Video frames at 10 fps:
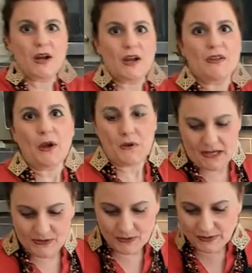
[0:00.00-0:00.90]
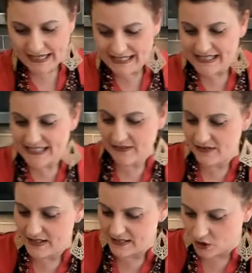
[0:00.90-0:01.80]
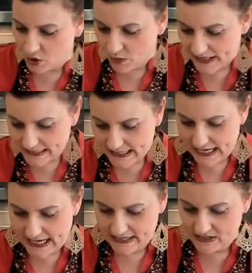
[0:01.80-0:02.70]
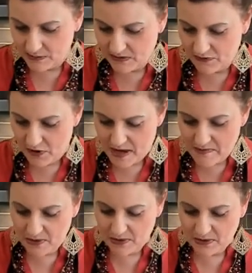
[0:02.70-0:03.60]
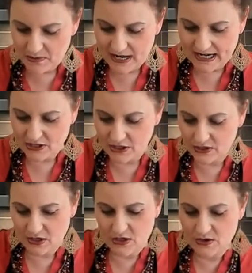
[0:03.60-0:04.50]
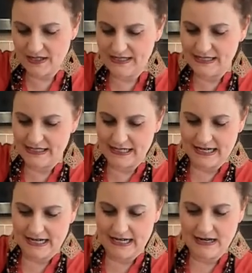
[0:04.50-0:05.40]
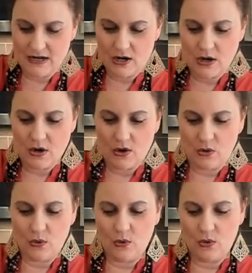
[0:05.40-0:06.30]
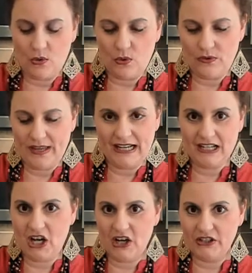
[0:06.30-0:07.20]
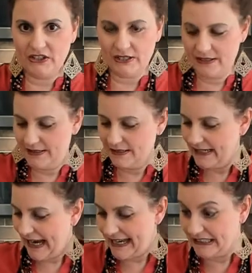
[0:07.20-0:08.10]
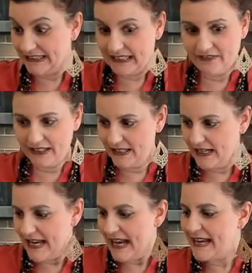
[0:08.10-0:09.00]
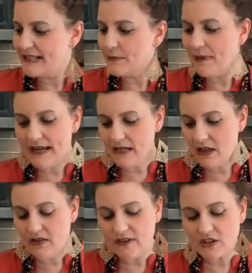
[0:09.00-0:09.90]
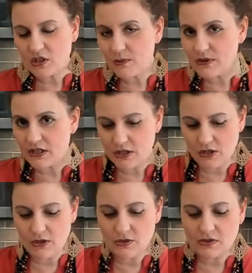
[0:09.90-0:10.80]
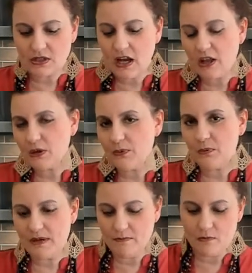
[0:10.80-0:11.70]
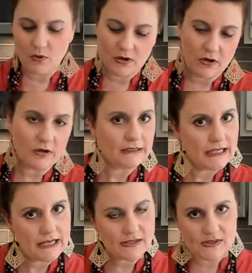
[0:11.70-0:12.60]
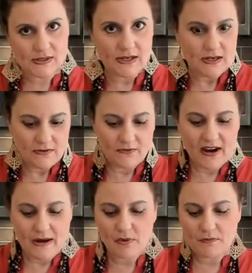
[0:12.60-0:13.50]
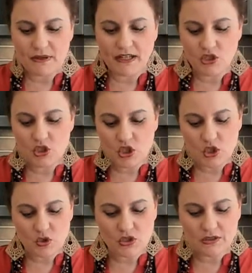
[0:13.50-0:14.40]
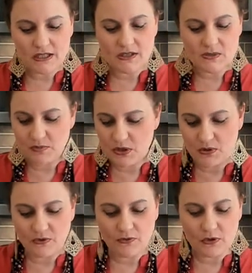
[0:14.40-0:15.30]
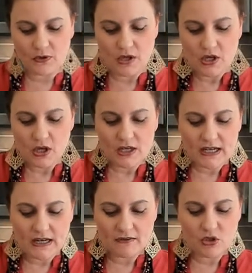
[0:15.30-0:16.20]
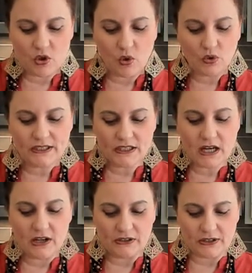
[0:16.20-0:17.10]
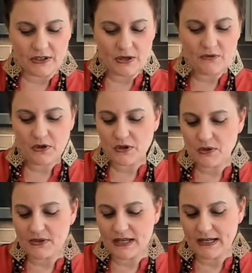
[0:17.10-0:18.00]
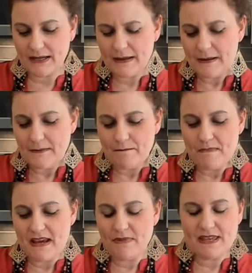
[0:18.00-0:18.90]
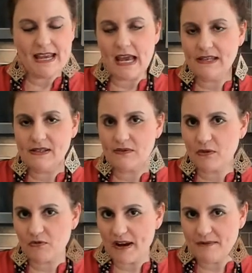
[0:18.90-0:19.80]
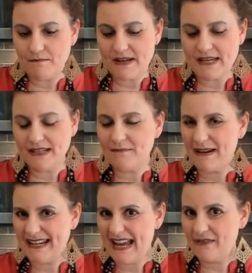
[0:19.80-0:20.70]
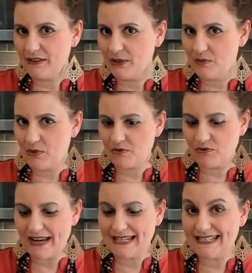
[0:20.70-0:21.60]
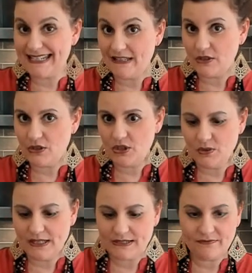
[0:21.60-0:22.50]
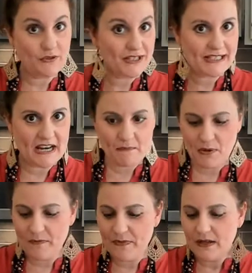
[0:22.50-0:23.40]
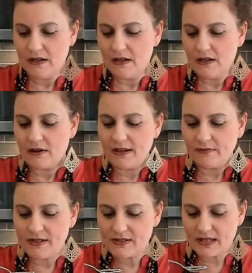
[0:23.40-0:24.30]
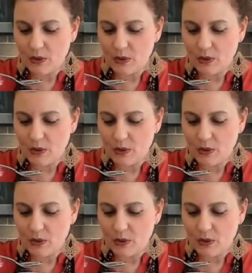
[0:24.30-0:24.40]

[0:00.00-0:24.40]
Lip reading: Okay, so let's give this a quick taste before I put it away, just so that you can see. Oh, that color. I love it. And depending on the vegetables that you use, the color will be more or less vibrant, but it's usually this beautiful kind of golden color. You know, if you're using maybe the ends of a red beet, it might have a little more red tint to it, for example. All right, let's see.